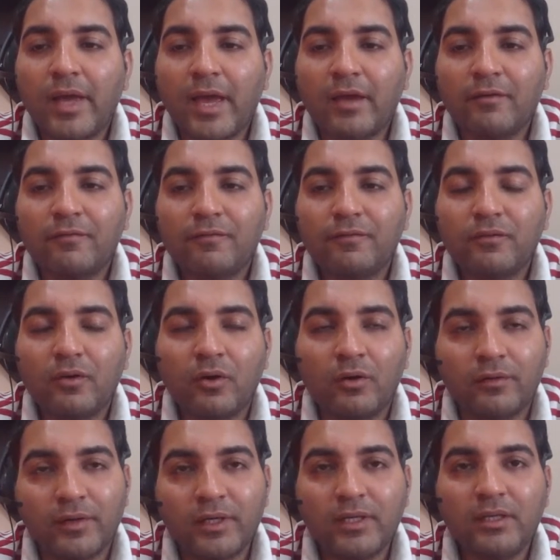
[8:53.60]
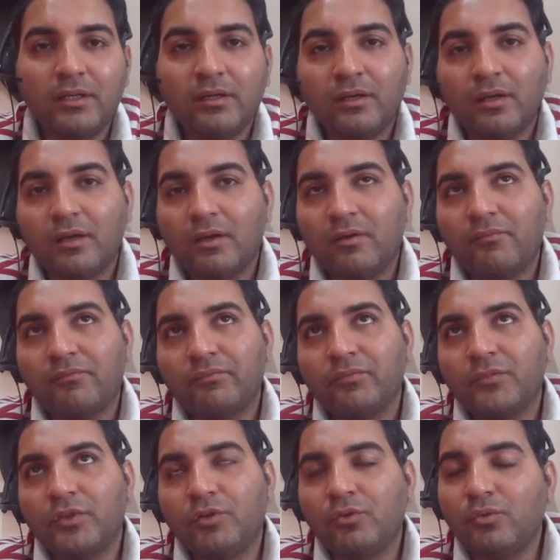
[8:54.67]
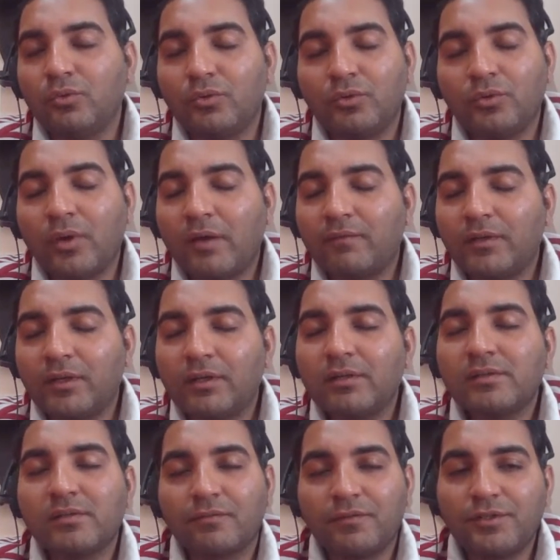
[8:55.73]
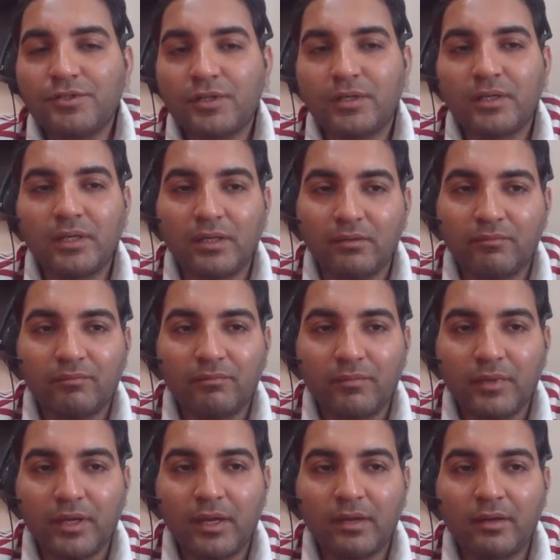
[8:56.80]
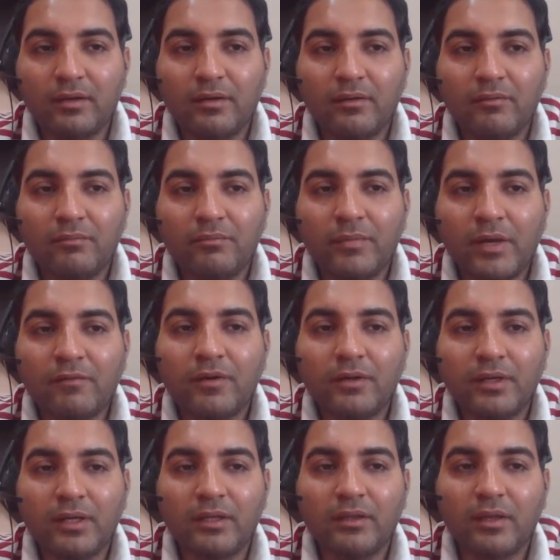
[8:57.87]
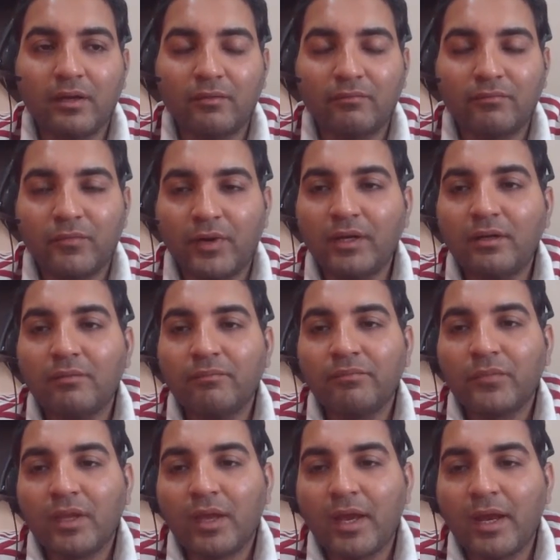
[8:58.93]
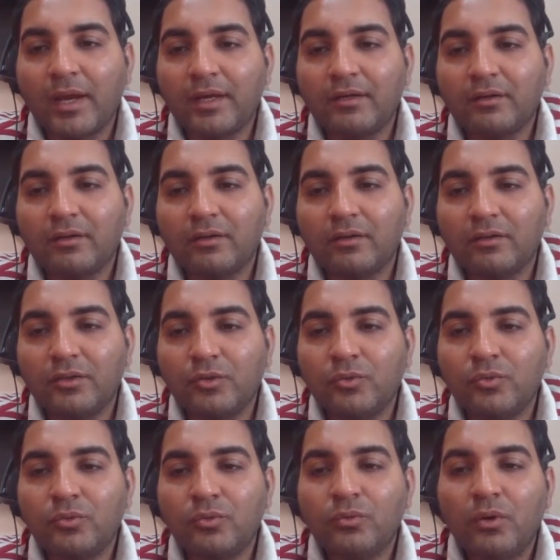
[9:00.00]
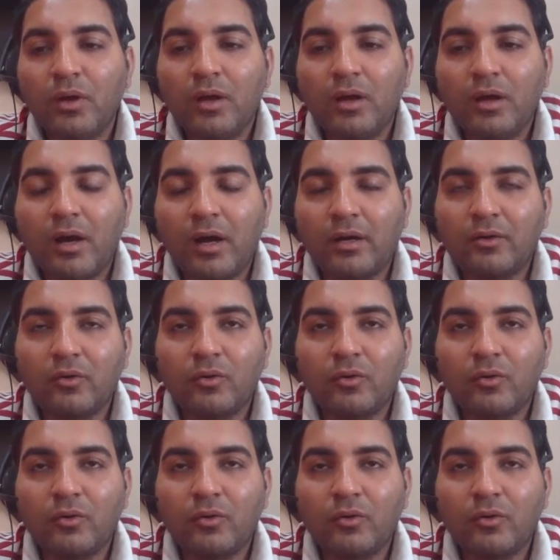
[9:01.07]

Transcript: have already you you have learned sufficiently by working there right and you are